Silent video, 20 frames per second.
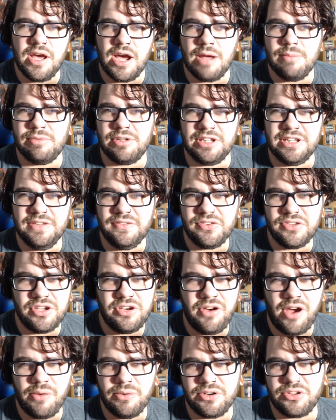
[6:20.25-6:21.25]
I believe
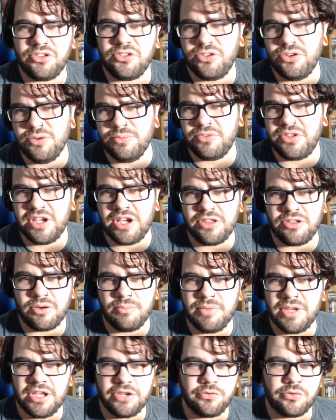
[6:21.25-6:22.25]
so. I would assume, seeing how they're
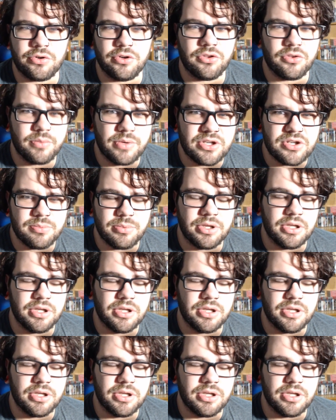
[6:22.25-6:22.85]
on PS4 and Switch.